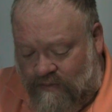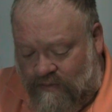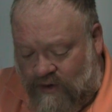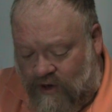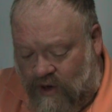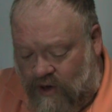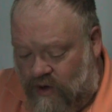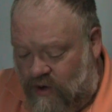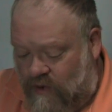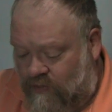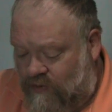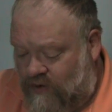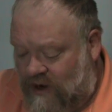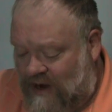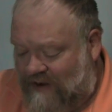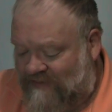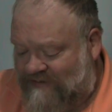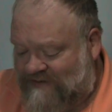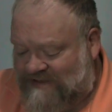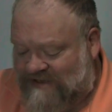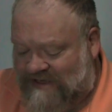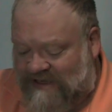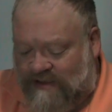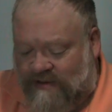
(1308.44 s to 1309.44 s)
oh no
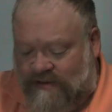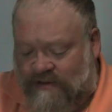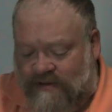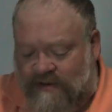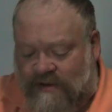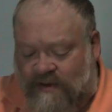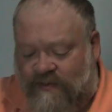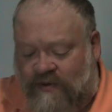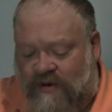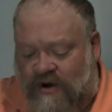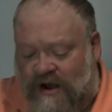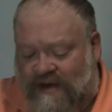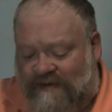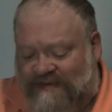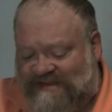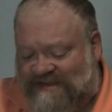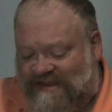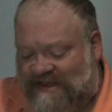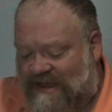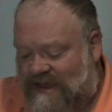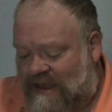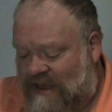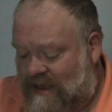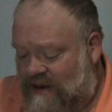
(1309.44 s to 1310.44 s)
prophecy the
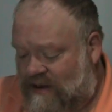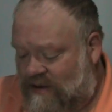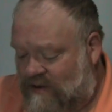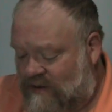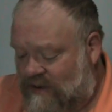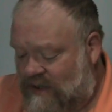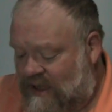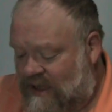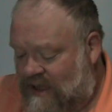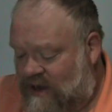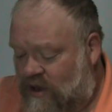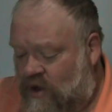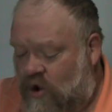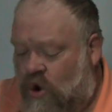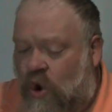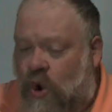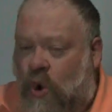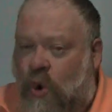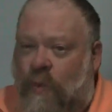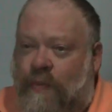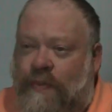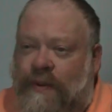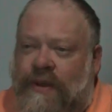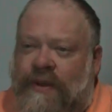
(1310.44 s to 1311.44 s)
prophecy candle and
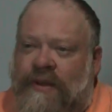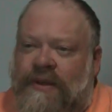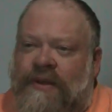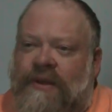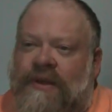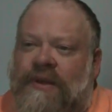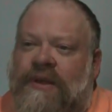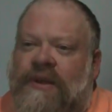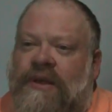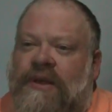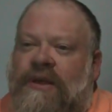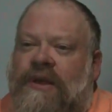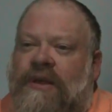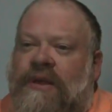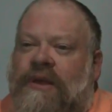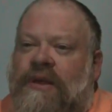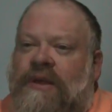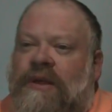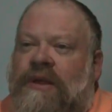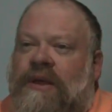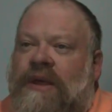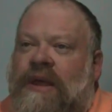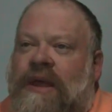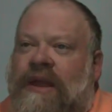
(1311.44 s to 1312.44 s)
hope
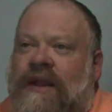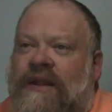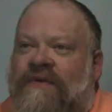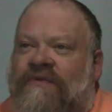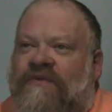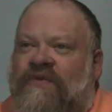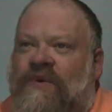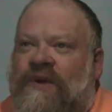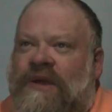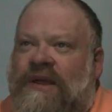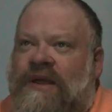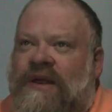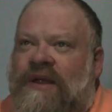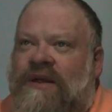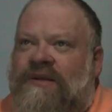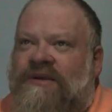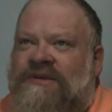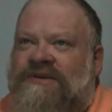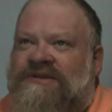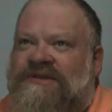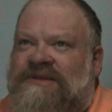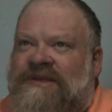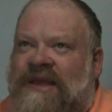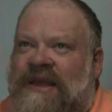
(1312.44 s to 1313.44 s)
and if we can
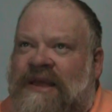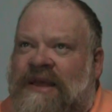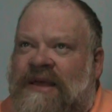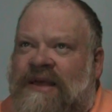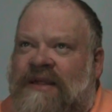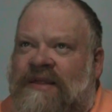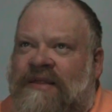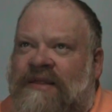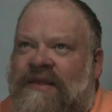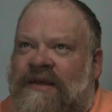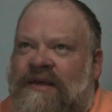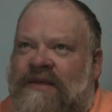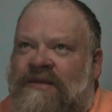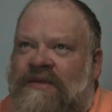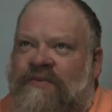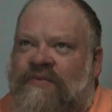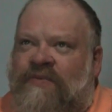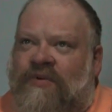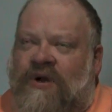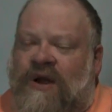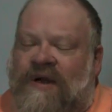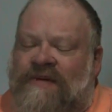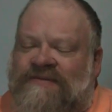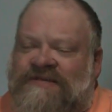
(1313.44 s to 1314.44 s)
understand that the
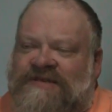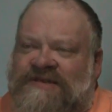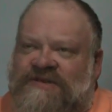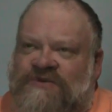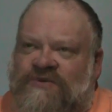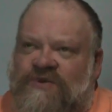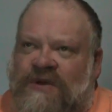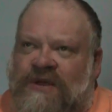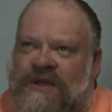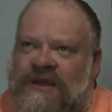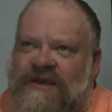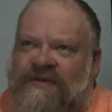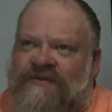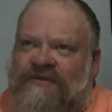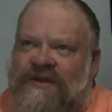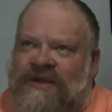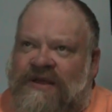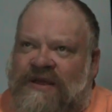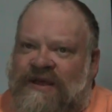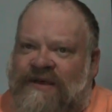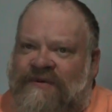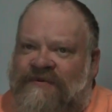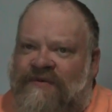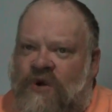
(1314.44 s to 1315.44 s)
prophecies were given to
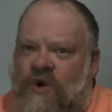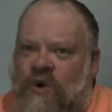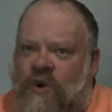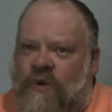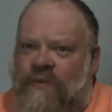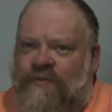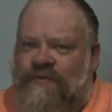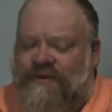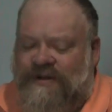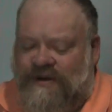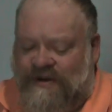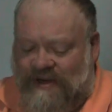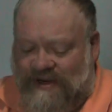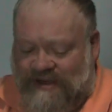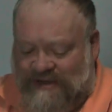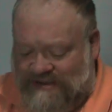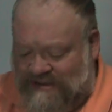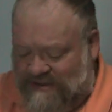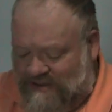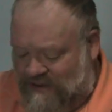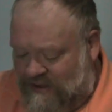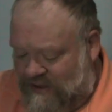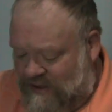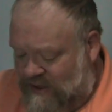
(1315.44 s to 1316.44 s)
give hope to
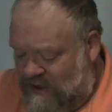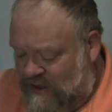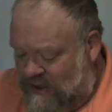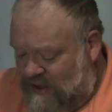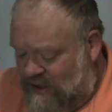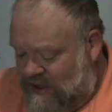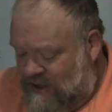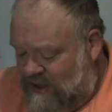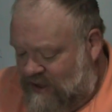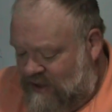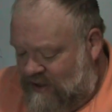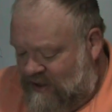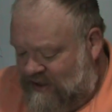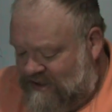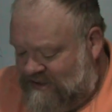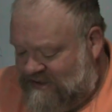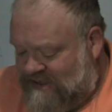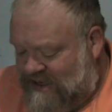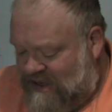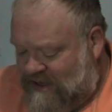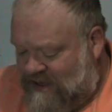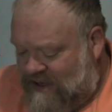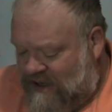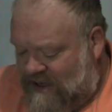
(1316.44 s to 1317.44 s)
us the
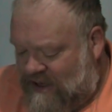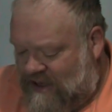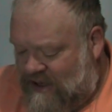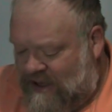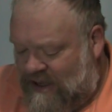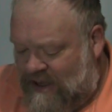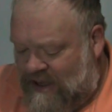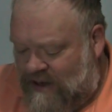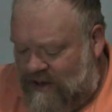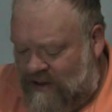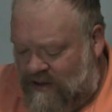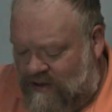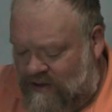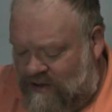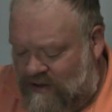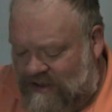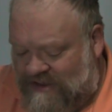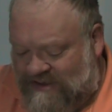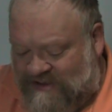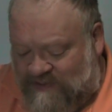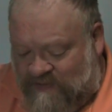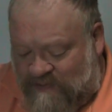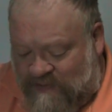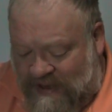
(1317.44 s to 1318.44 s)
second candle
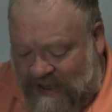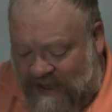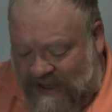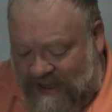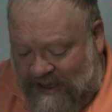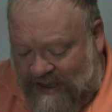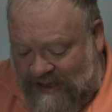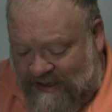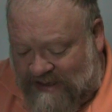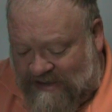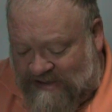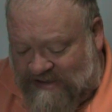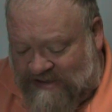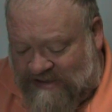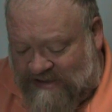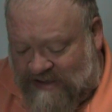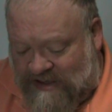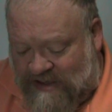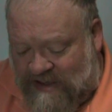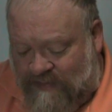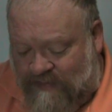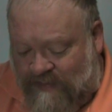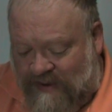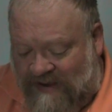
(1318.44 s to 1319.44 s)
is peace
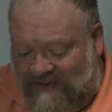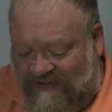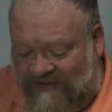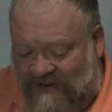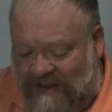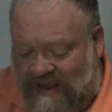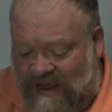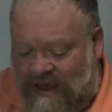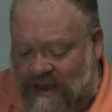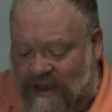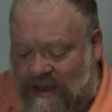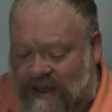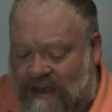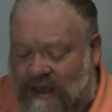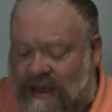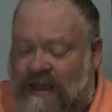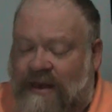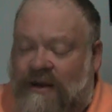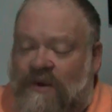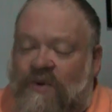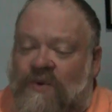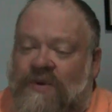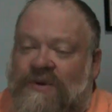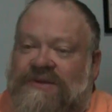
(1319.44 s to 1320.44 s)
the Bethlehem
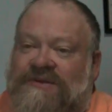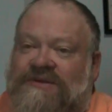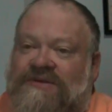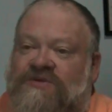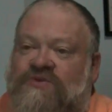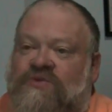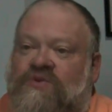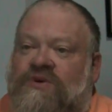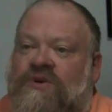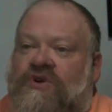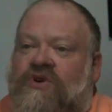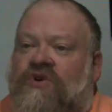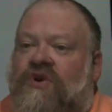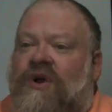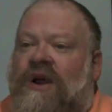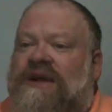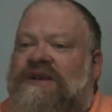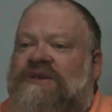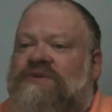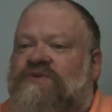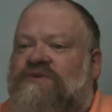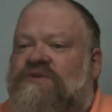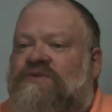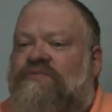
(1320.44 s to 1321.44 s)
candle which is where
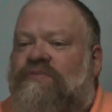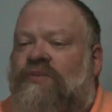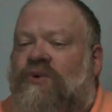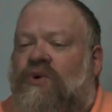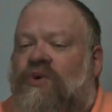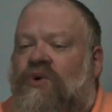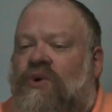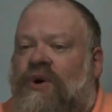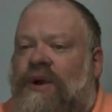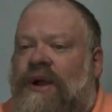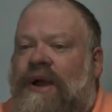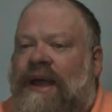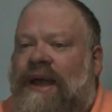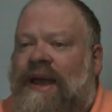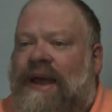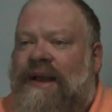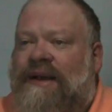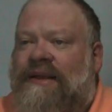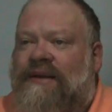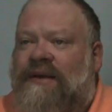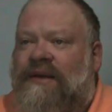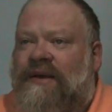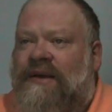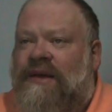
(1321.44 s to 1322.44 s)
Christ was born
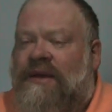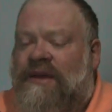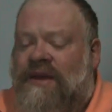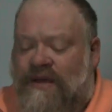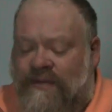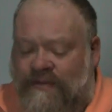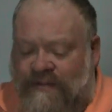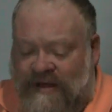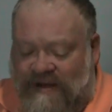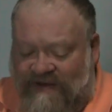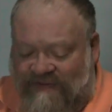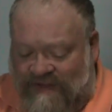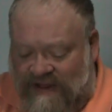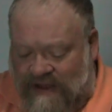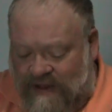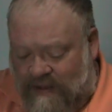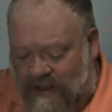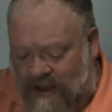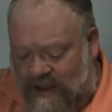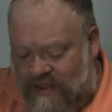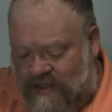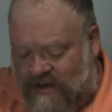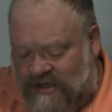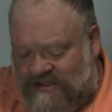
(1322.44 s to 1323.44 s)
at Bethlehem
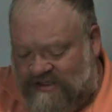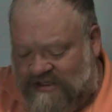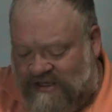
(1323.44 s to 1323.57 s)
and there's